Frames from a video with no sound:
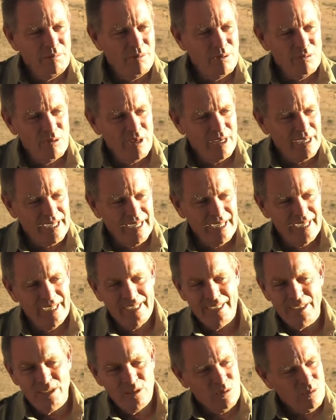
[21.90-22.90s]
People work
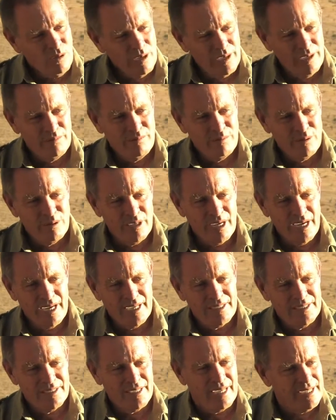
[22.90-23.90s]
here
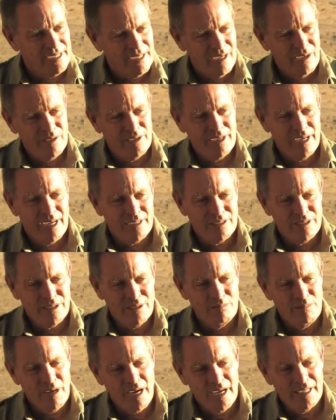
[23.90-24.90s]
24 hours. They go the
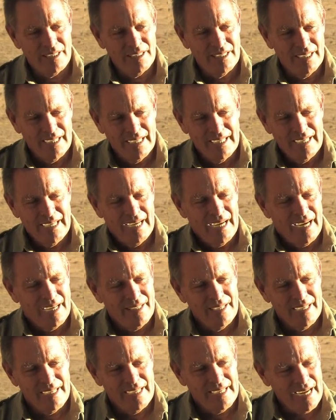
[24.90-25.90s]
extra mile
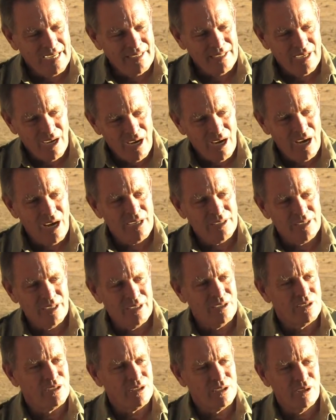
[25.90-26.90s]
and it has a
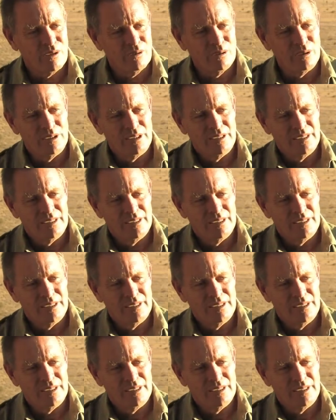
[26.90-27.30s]
heart and a soul.